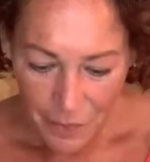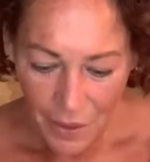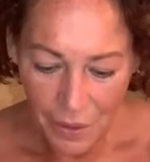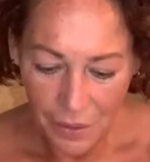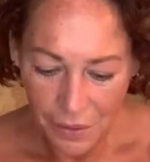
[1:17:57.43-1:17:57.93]

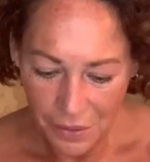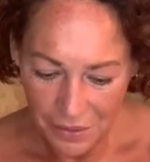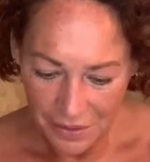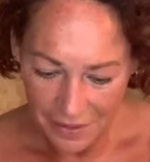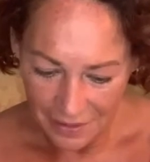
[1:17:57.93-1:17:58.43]
Oh,
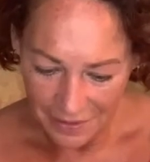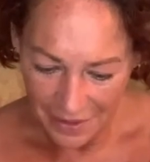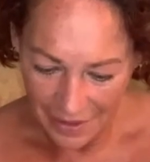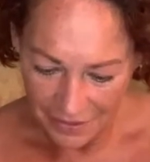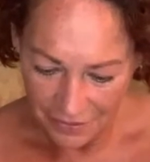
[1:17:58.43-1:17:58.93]

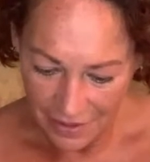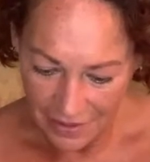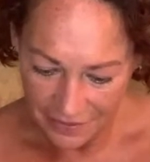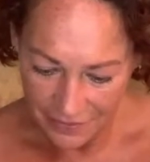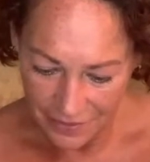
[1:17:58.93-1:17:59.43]
okay, right,
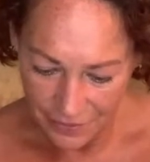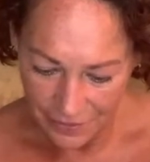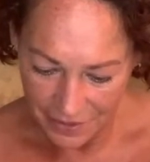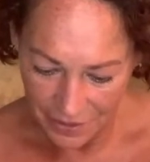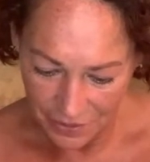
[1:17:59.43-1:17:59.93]
let's have a little
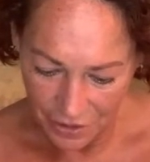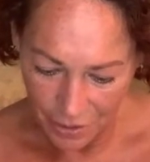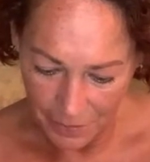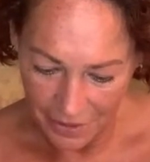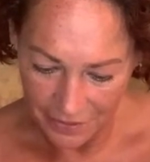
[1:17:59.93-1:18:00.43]
look at your
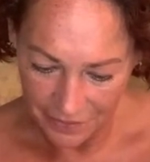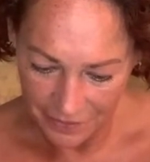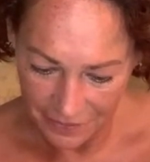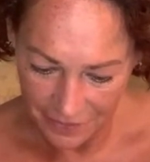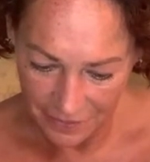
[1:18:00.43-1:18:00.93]
comments.